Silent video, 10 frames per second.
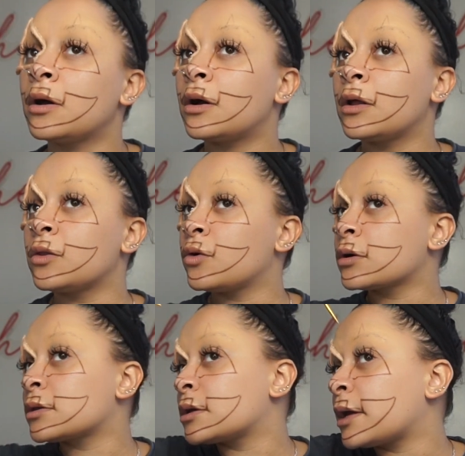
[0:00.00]
Along
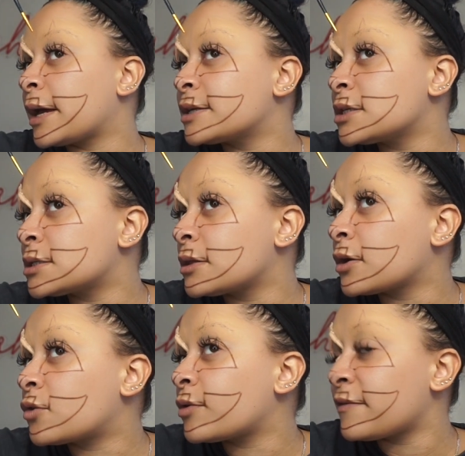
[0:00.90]
the edges and the
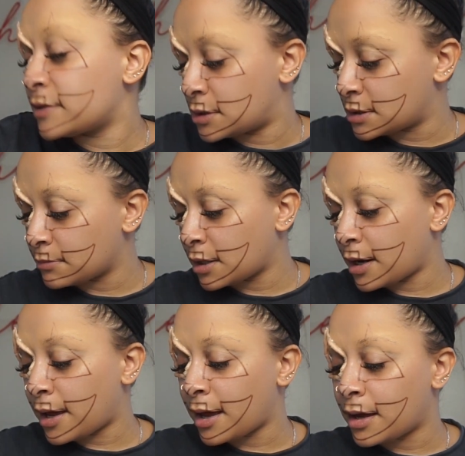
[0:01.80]
crevices, I'm gonna
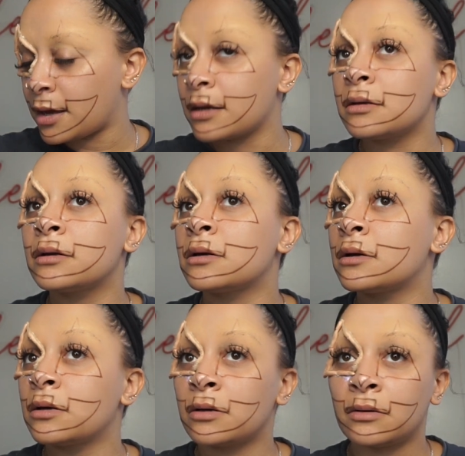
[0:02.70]
add
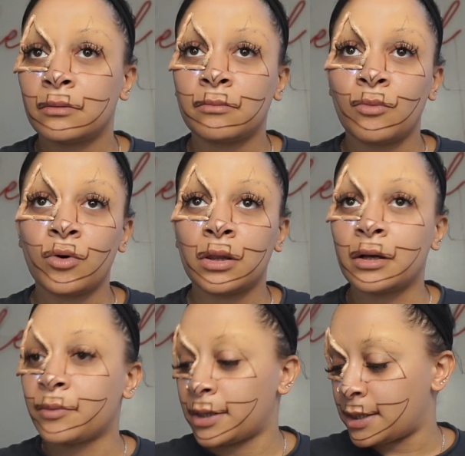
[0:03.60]
more
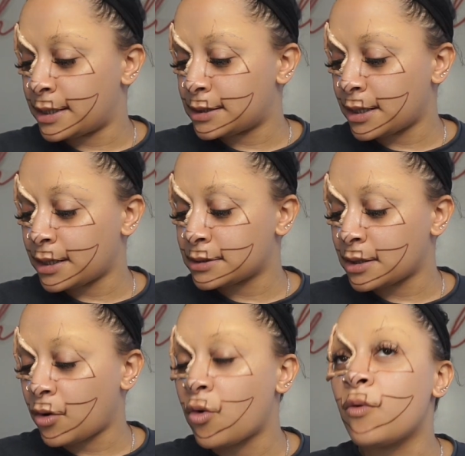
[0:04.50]
liquid latex, and
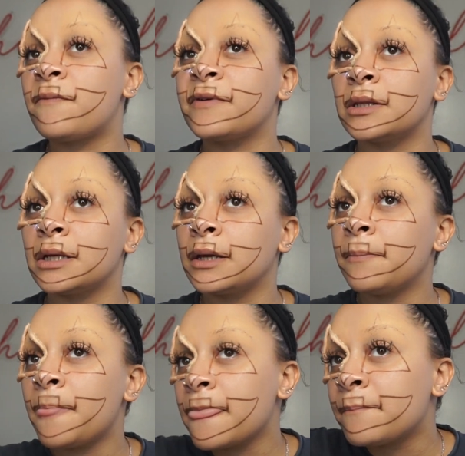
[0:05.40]
hopefully
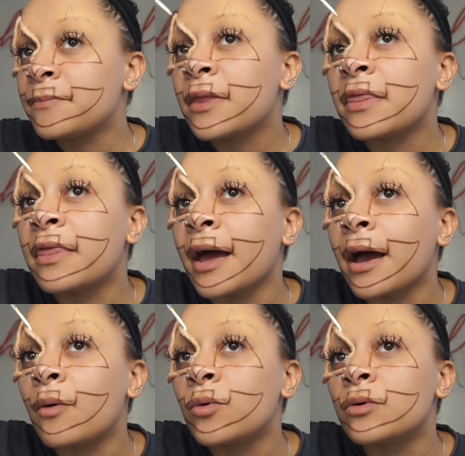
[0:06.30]

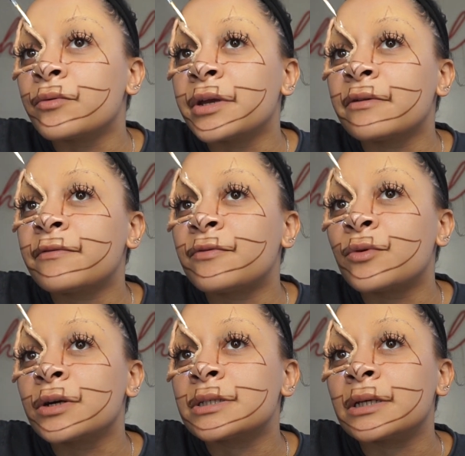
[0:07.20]
that will
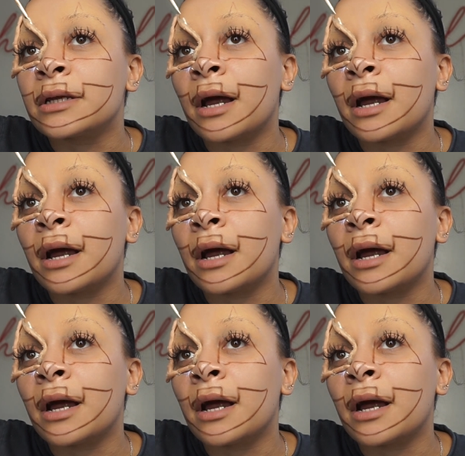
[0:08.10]
reinforce it.